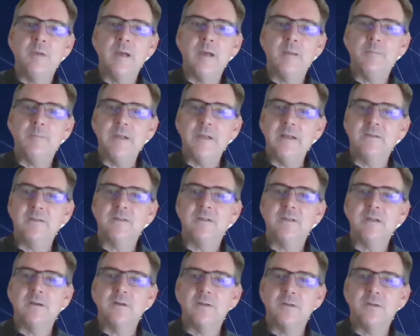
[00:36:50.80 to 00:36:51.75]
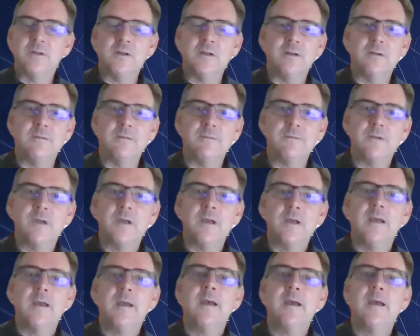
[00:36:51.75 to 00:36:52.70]
being secretive,
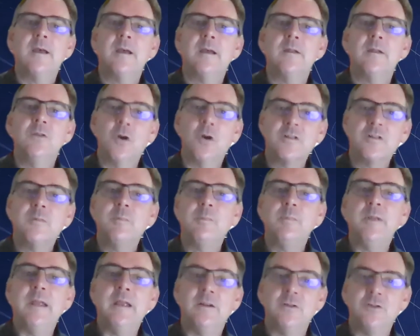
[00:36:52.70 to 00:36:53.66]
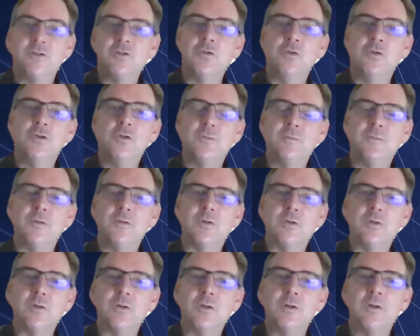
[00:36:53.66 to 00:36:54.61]
not being
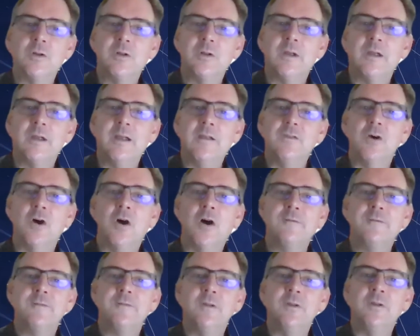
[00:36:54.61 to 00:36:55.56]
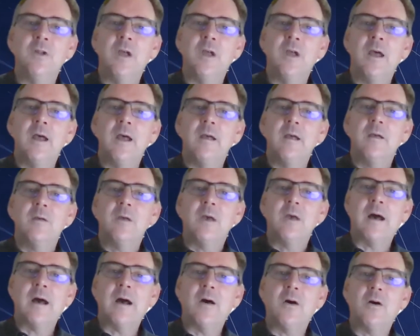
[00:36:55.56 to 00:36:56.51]
truthful, is often
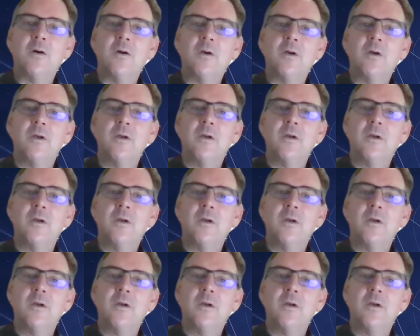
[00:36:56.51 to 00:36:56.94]
how